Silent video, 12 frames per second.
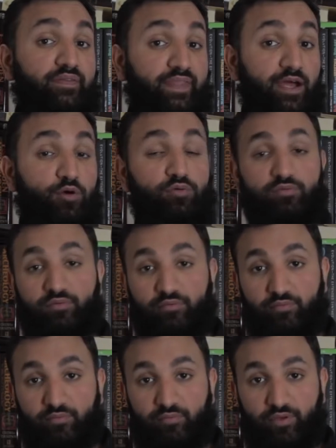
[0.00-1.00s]
Now,
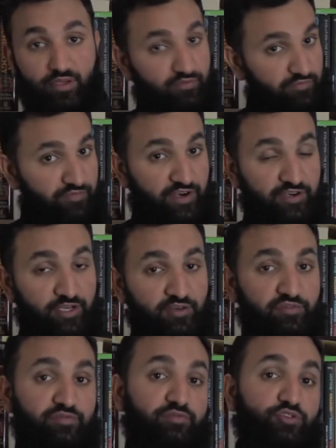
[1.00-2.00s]
fair
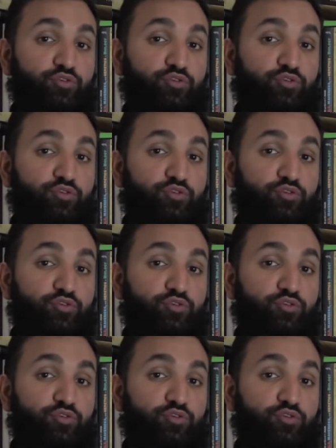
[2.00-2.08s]
enough,